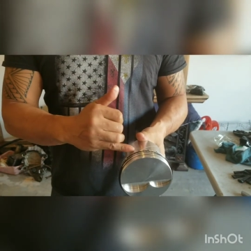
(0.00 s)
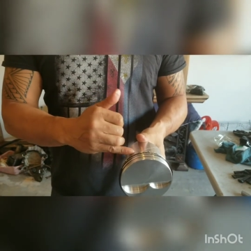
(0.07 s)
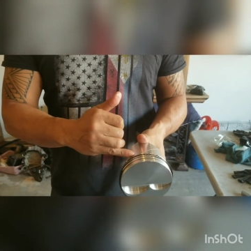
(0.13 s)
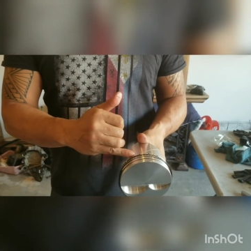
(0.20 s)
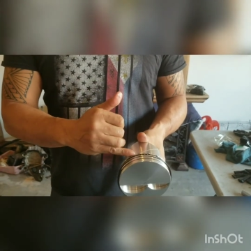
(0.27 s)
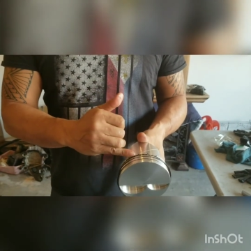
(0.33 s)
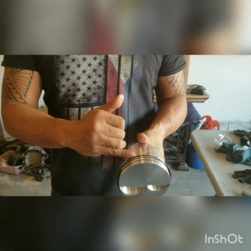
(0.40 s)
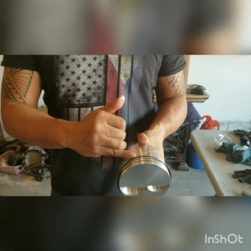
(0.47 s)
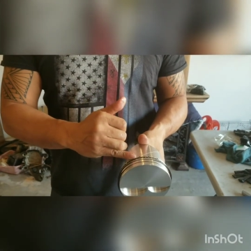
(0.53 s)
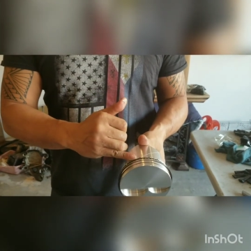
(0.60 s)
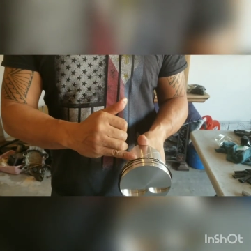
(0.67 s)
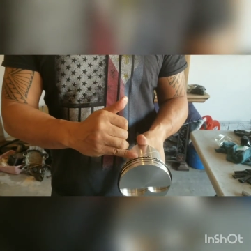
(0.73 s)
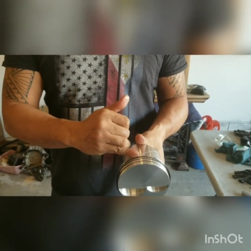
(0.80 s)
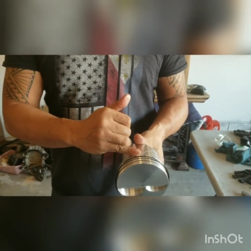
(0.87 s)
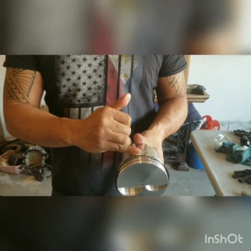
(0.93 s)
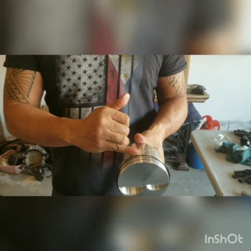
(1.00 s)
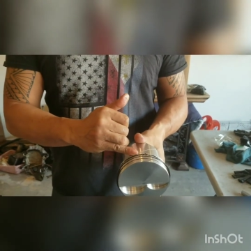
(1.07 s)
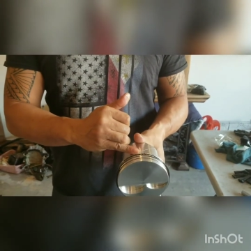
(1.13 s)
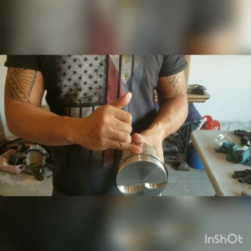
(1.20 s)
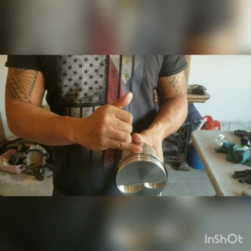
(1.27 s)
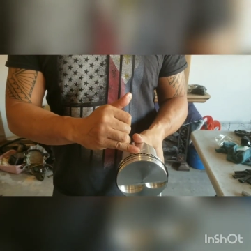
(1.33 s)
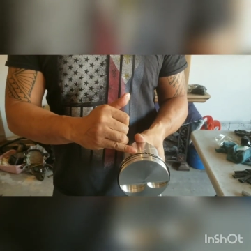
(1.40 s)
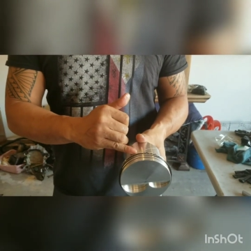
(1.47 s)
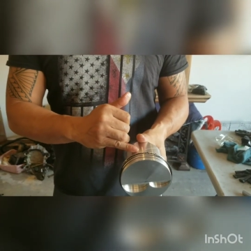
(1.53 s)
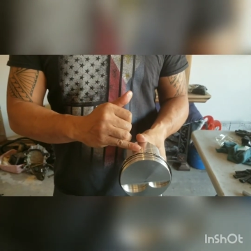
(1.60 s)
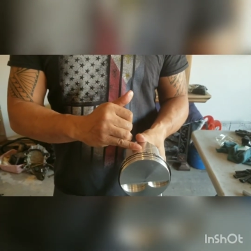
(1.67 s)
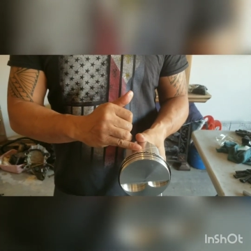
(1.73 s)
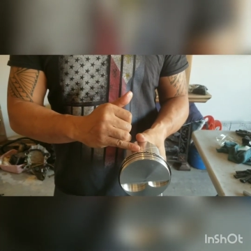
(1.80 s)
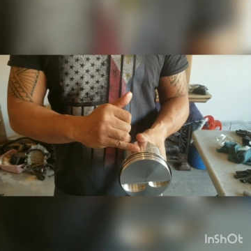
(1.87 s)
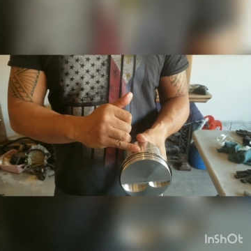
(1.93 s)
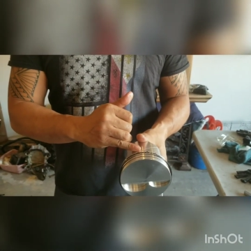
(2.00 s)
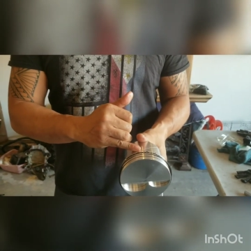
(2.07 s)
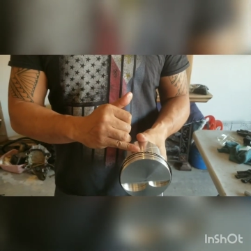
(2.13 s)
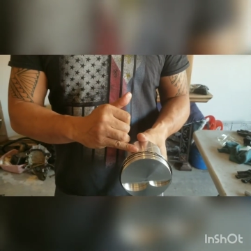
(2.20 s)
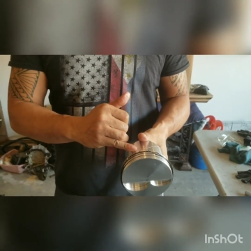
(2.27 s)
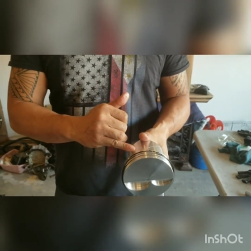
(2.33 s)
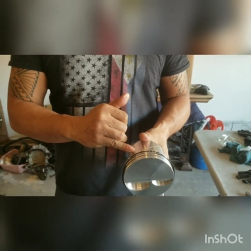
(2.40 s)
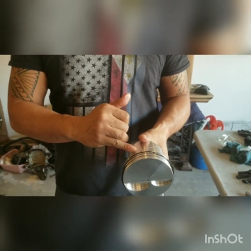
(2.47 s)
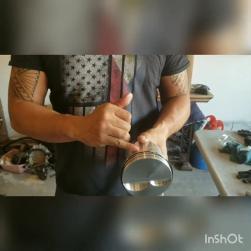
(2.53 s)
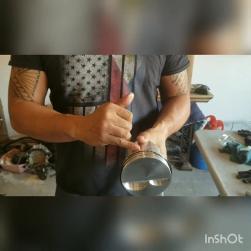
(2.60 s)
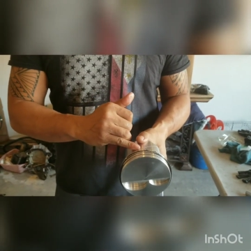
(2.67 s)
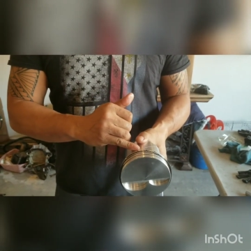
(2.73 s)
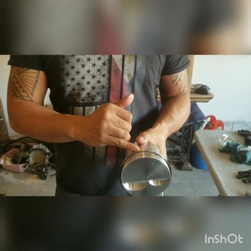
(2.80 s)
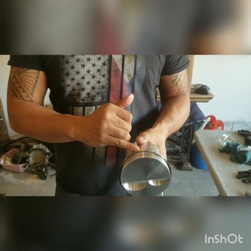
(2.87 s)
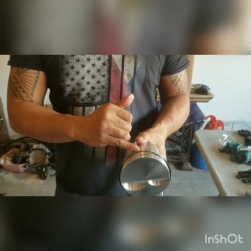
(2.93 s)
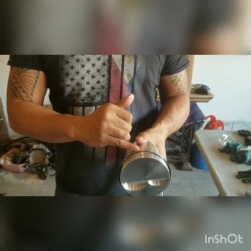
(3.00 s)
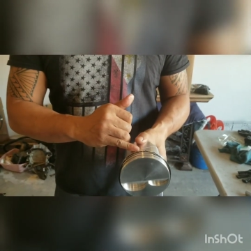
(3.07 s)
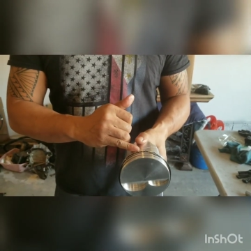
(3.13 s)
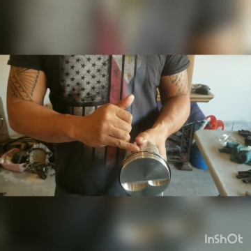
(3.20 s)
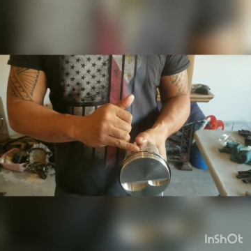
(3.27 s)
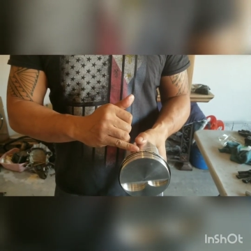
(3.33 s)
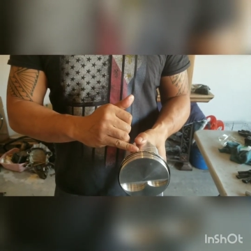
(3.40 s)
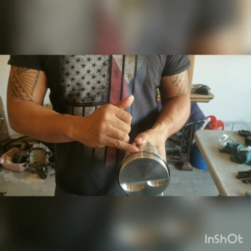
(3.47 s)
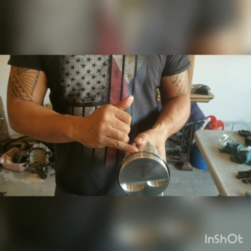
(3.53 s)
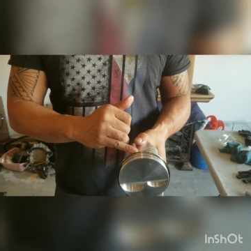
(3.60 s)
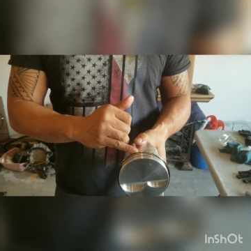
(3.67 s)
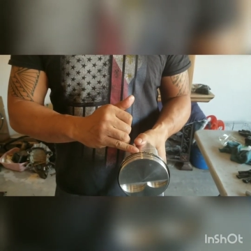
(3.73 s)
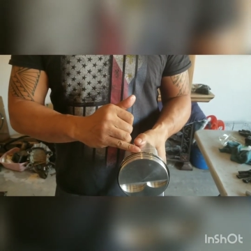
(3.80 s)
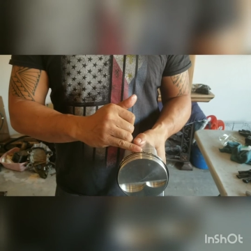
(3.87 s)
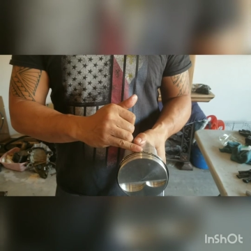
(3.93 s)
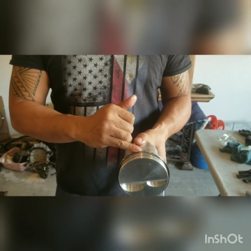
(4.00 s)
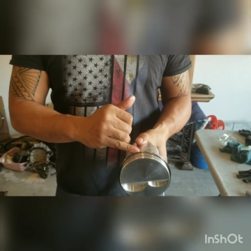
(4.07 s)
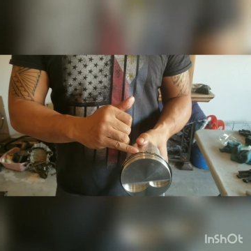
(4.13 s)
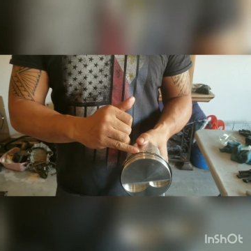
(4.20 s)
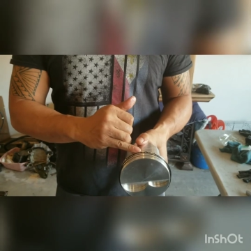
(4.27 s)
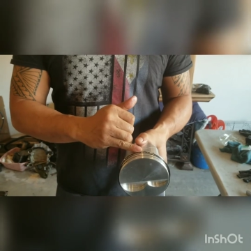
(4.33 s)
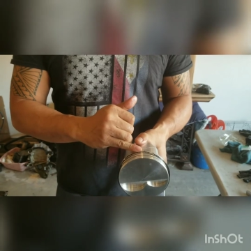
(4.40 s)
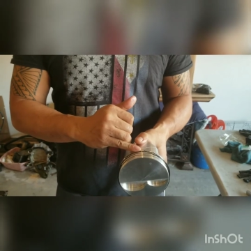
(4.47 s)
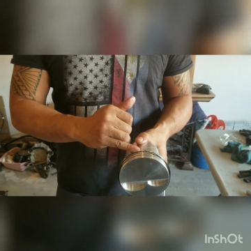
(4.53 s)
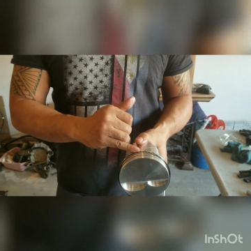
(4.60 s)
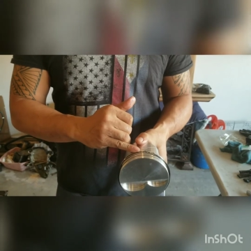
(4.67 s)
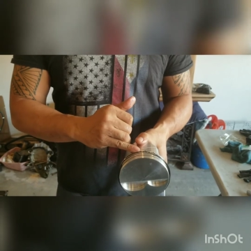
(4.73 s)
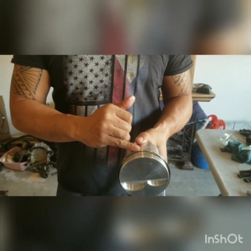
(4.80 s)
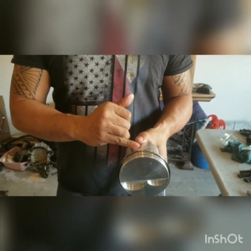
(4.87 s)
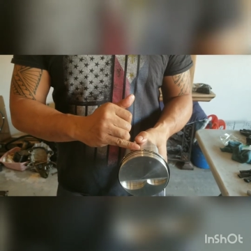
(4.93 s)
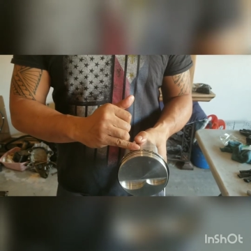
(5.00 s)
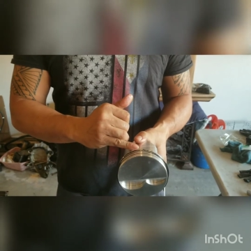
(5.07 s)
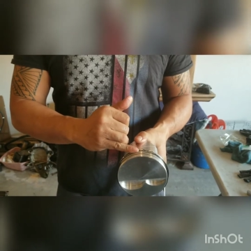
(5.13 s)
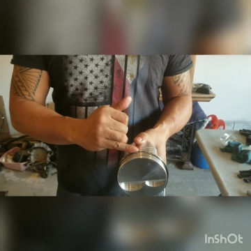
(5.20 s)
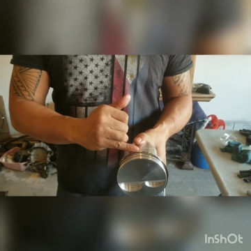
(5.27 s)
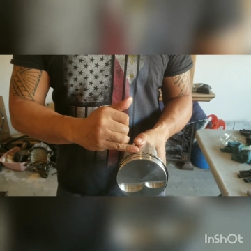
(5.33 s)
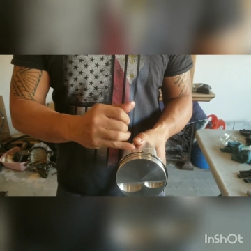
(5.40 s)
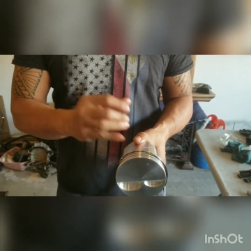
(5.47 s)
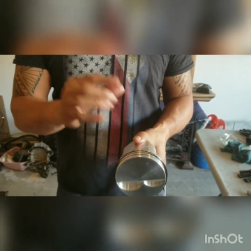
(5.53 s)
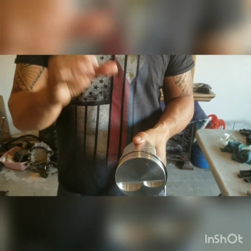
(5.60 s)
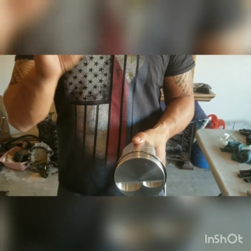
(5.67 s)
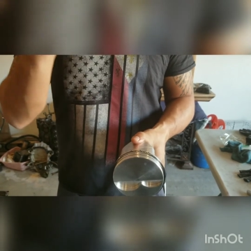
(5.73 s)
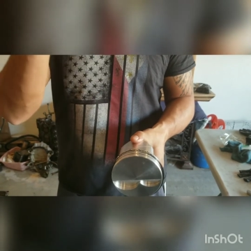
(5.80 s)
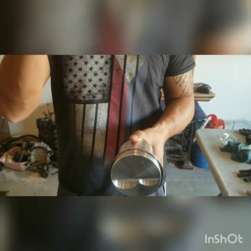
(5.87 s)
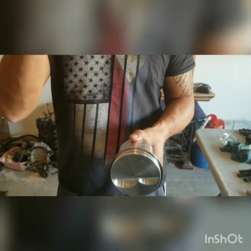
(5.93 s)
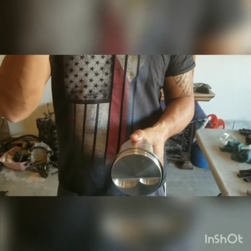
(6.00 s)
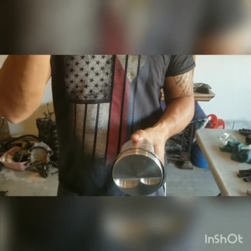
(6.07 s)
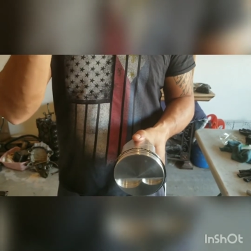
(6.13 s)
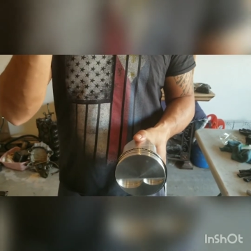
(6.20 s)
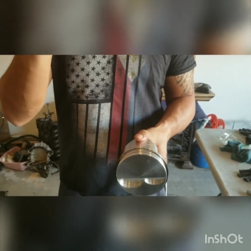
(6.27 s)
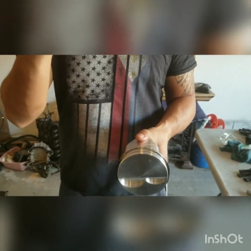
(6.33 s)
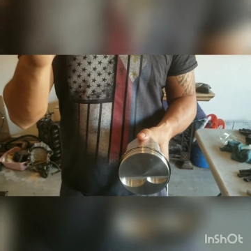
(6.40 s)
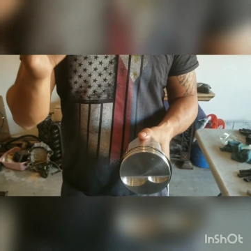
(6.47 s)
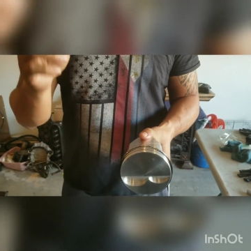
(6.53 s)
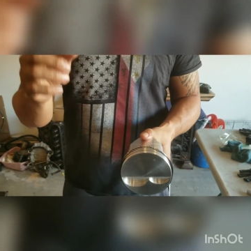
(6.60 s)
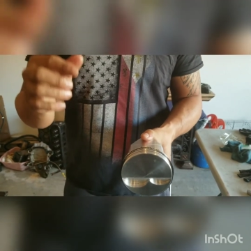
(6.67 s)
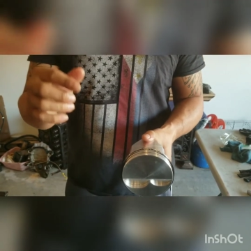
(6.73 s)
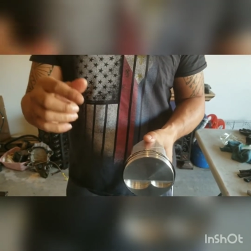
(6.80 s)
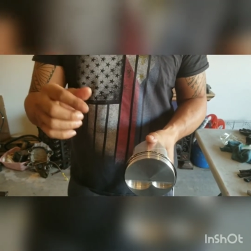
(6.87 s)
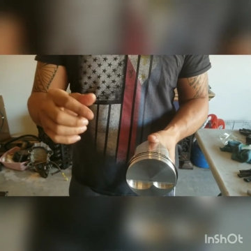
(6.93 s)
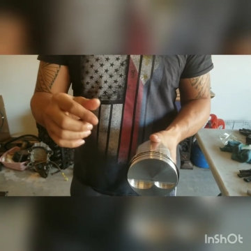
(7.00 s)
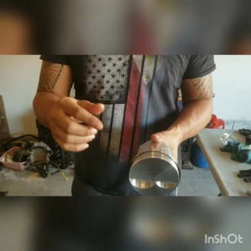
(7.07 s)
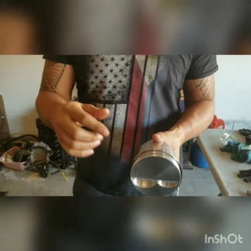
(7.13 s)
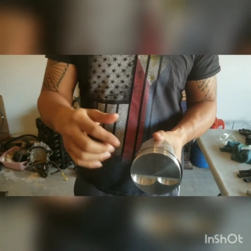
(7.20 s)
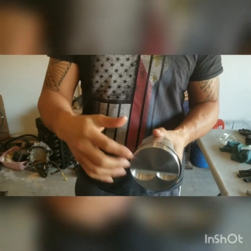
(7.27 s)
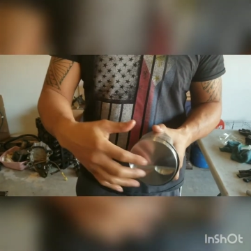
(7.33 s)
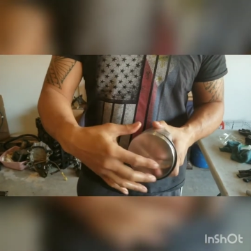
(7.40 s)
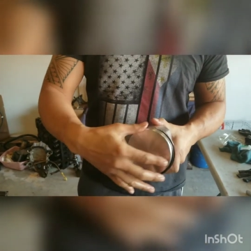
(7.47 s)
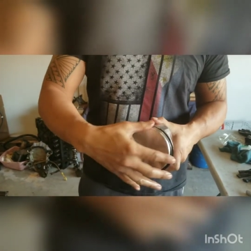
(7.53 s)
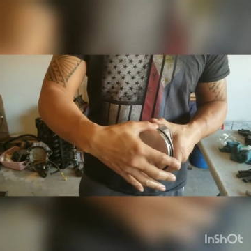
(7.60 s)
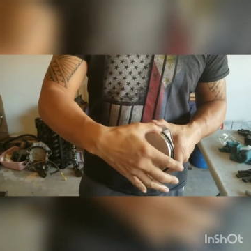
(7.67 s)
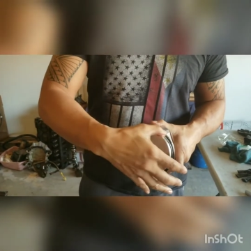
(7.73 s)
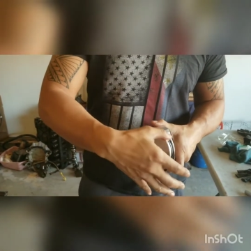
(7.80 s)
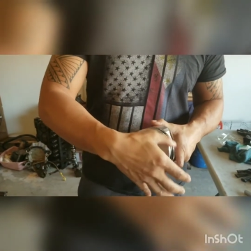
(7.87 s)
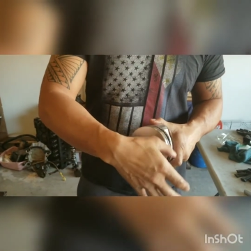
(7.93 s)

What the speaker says: [unreadable: no face in view]